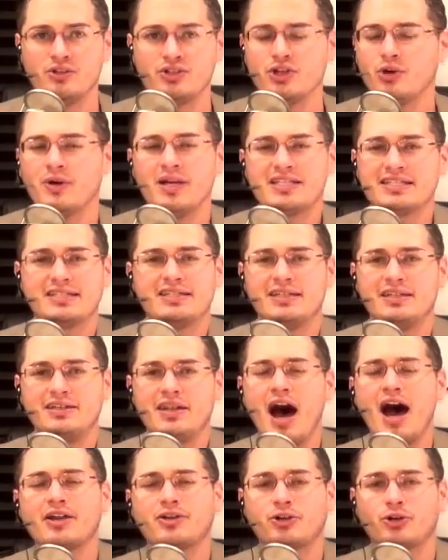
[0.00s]
So it's
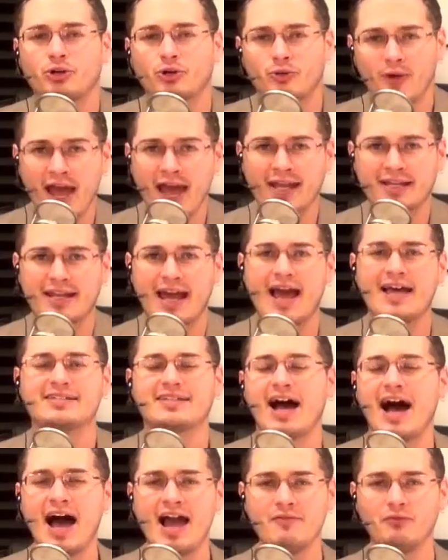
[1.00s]
not correct,
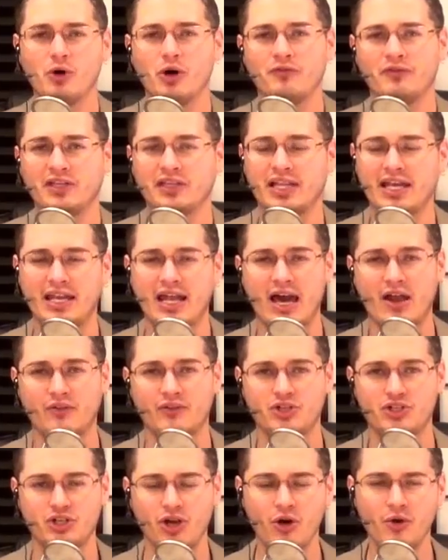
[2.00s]
as I've often laid out
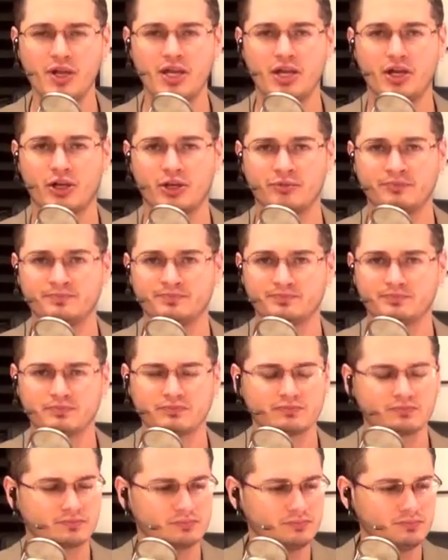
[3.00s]
on the show here.
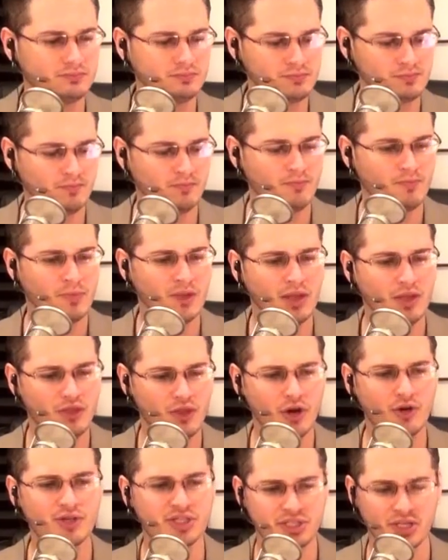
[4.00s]

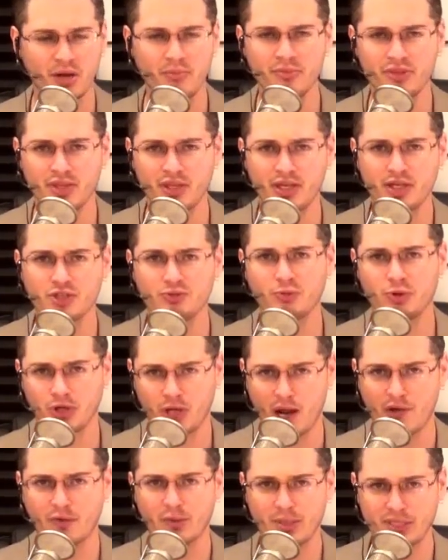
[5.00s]
There are some things where
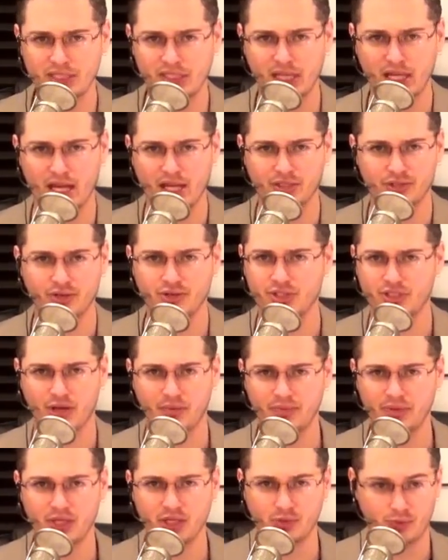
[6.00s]
government is the answer,
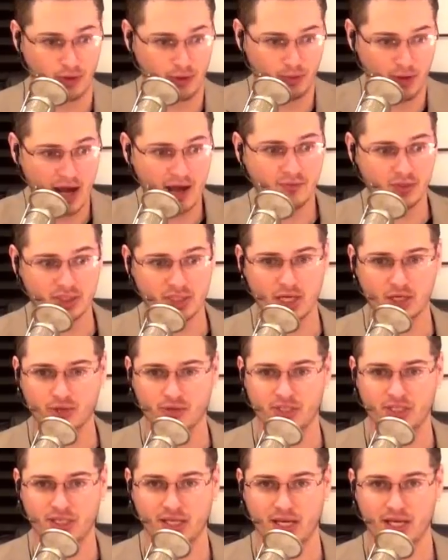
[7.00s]
some things where the private
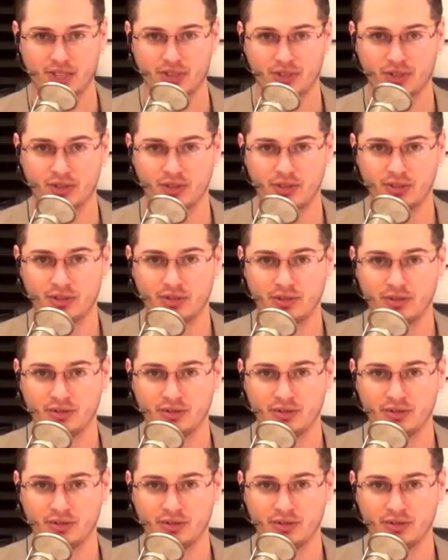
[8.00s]
sector is the answer.